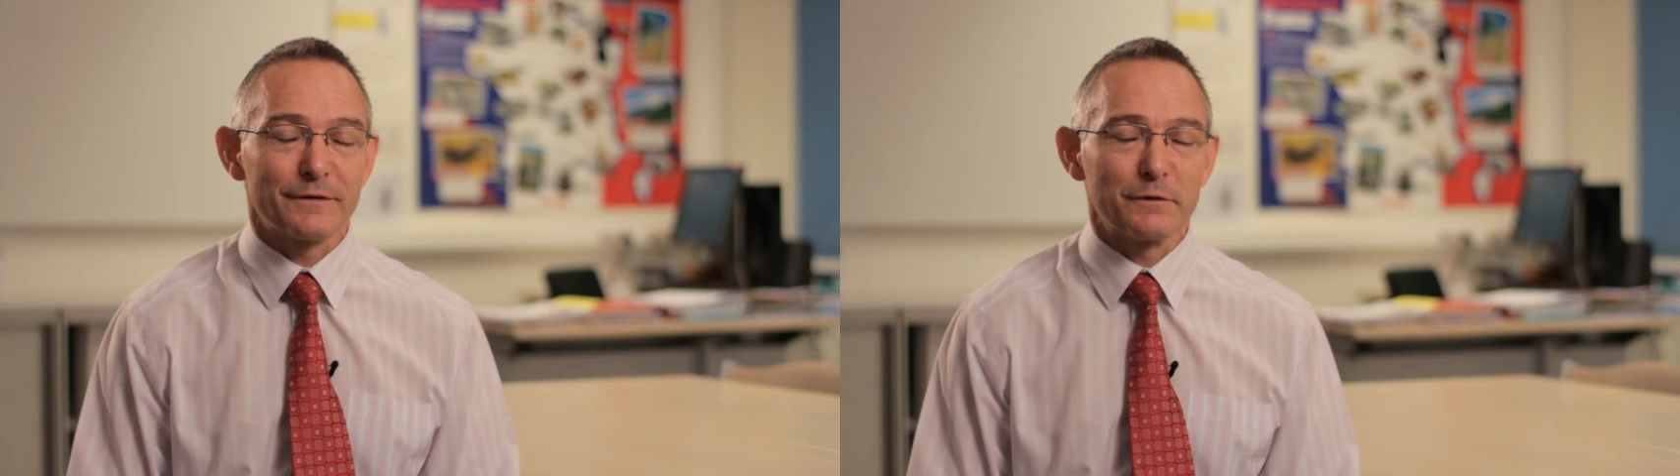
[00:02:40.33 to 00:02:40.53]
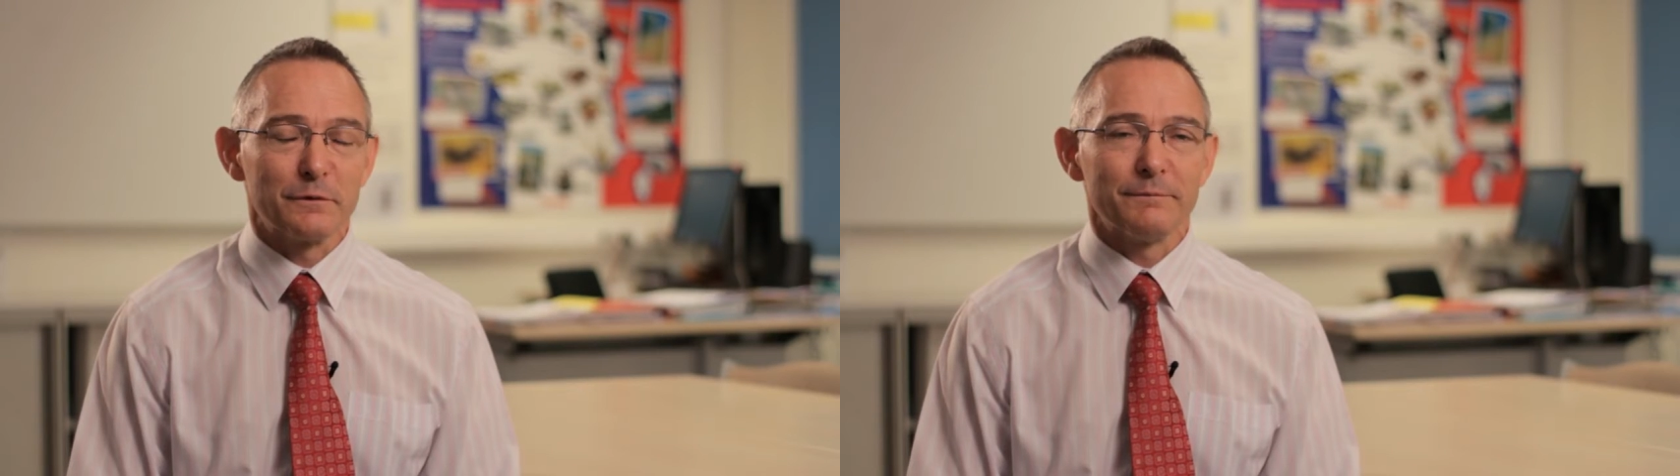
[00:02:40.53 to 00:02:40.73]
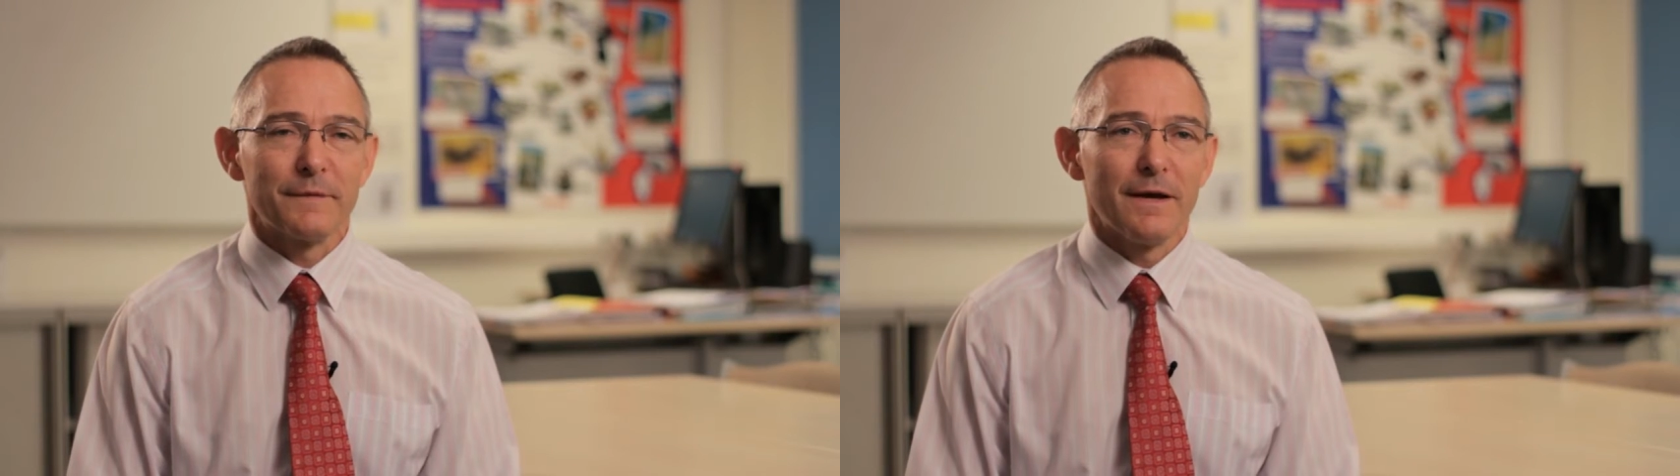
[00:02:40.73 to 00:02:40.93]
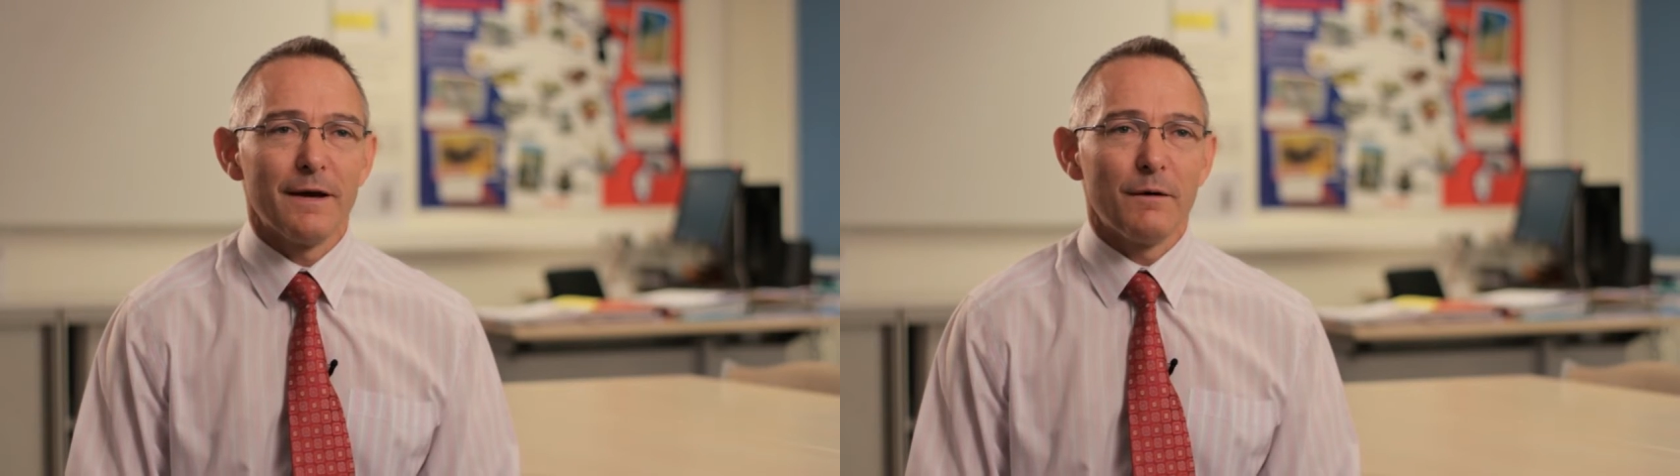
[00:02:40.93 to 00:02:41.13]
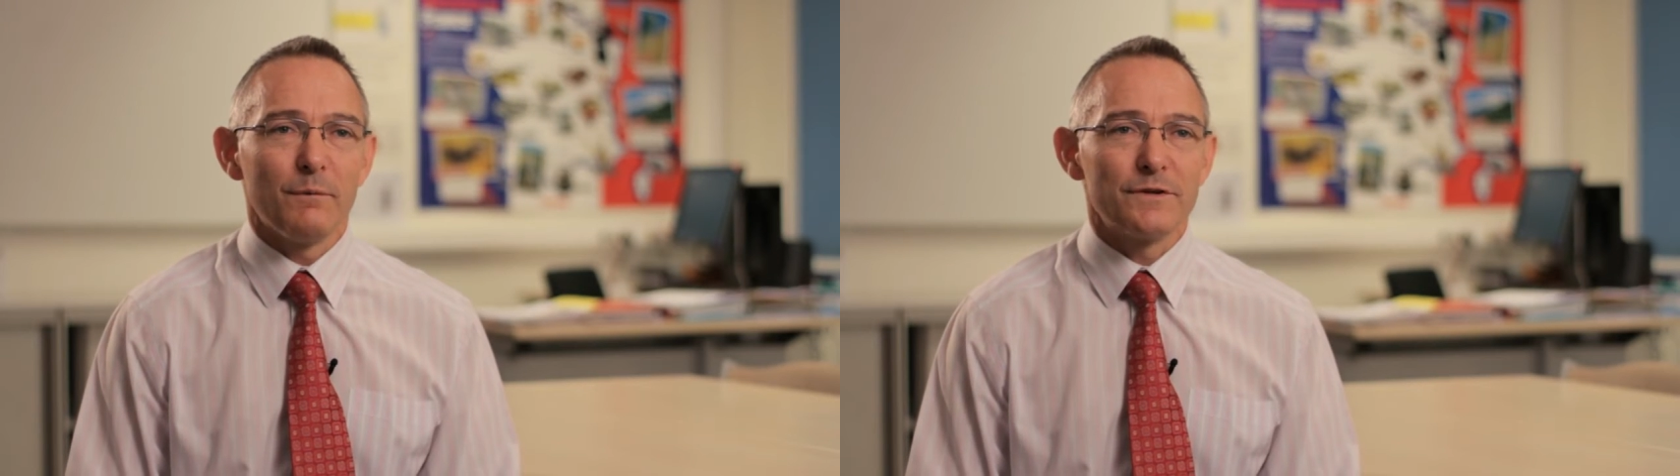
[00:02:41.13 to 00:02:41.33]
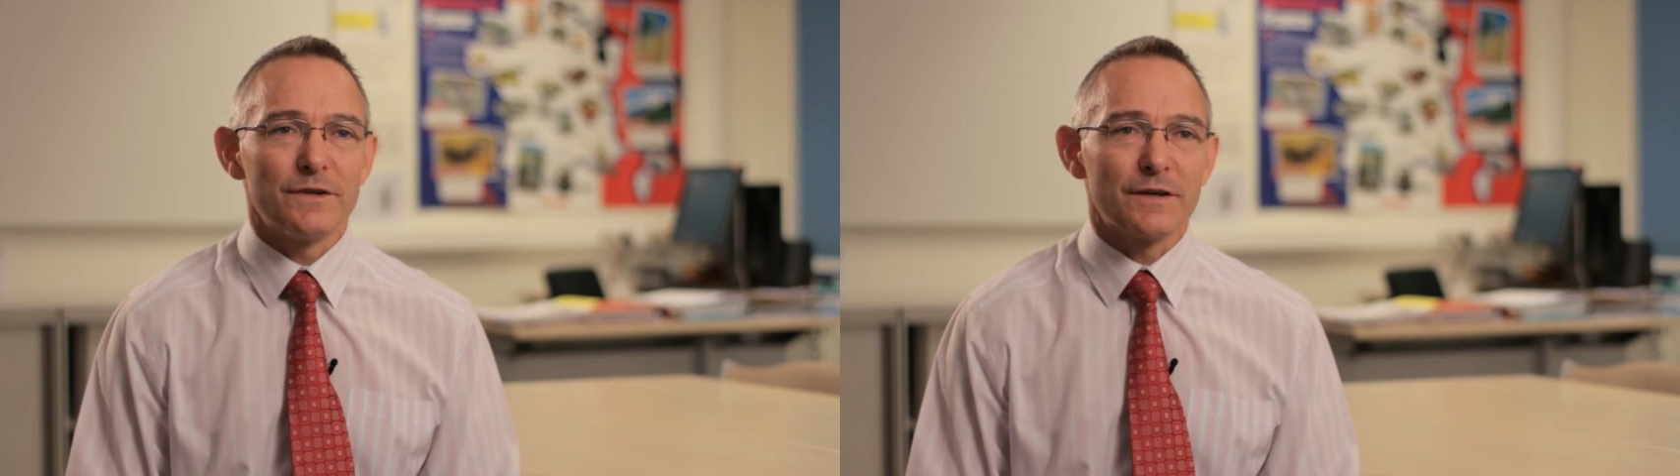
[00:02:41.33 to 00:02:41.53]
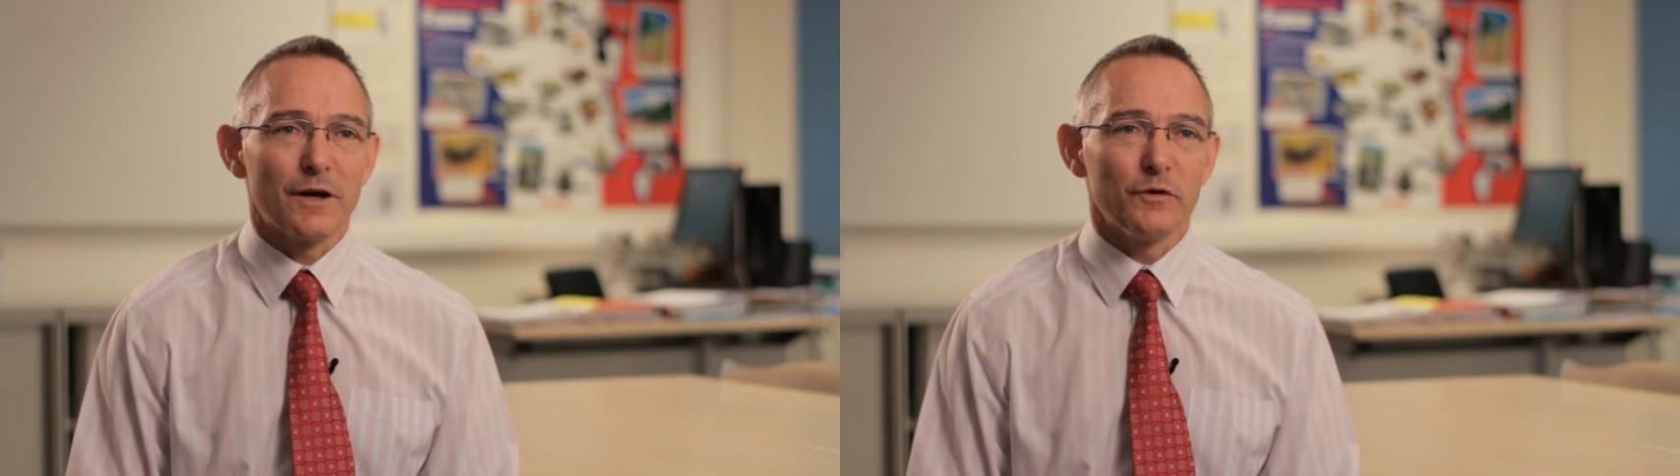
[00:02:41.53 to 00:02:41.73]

school, which is a